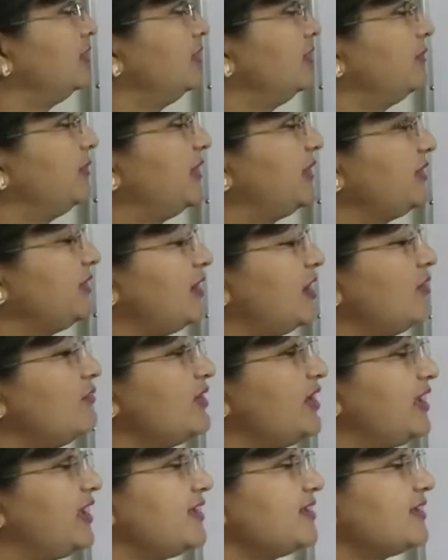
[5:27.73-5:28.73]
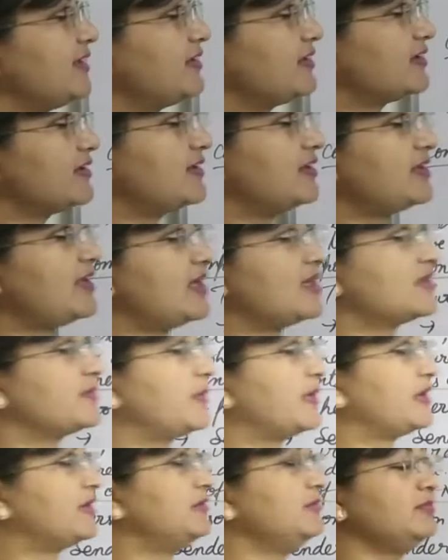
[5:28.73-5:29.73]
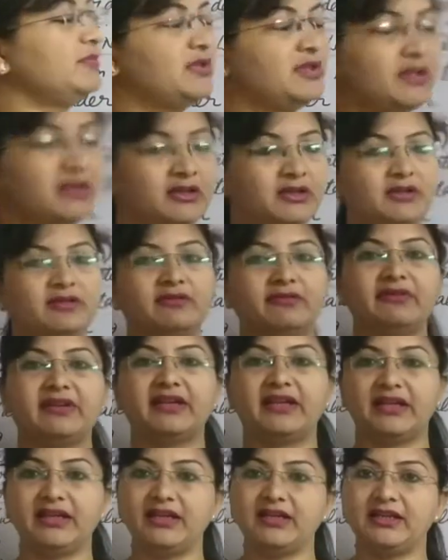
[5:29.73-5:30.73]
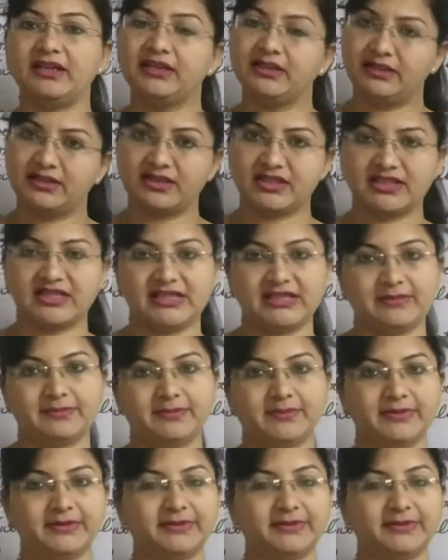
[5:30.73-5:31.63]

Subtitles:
But nowadays internet has become very cheap.